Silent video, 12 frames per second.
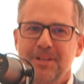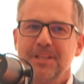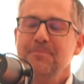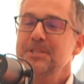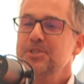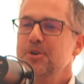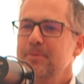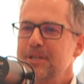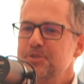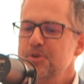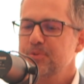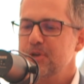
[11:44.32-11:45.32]
Let me talk about
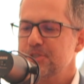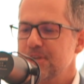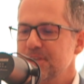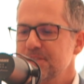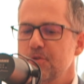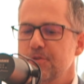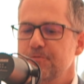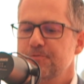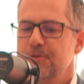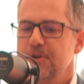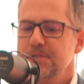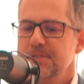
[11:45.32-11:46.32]
two projects. The
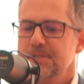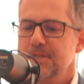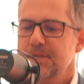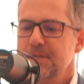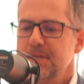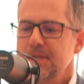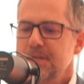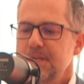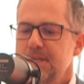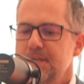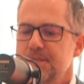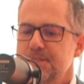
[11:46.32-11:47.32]
first
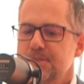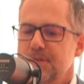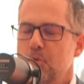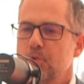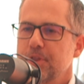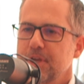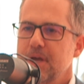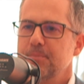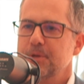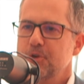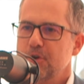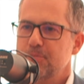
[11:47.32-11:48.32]
is with a
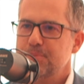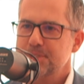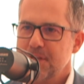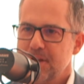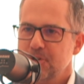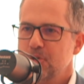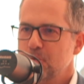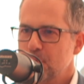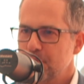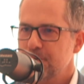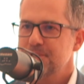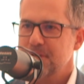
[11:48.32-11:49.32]
company called Botanical
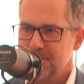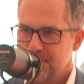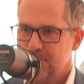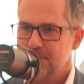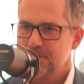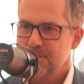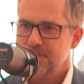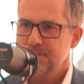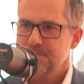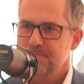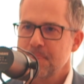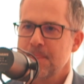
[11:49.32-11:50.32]
Water
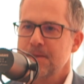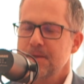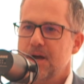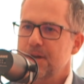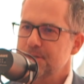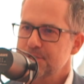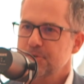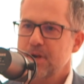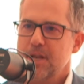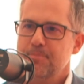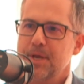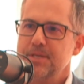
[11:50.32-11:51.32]
Technologies, an
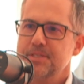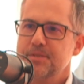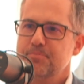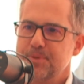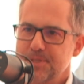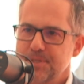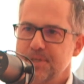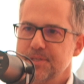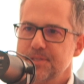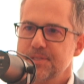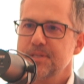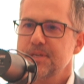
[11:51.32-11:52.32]
Australian-based
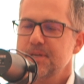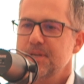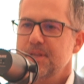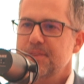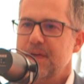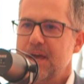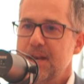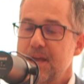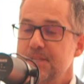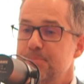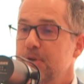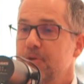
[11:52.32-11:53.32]
business that
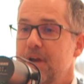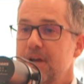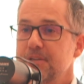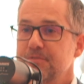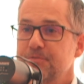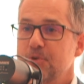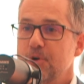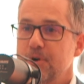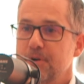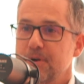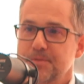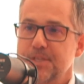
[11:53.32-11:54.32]
has been around
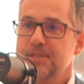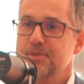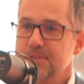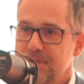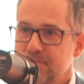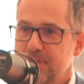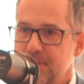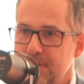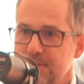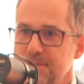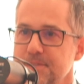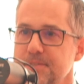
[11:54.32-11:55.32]
for 6 or 7
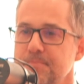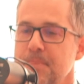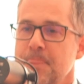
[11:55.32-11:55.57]
years.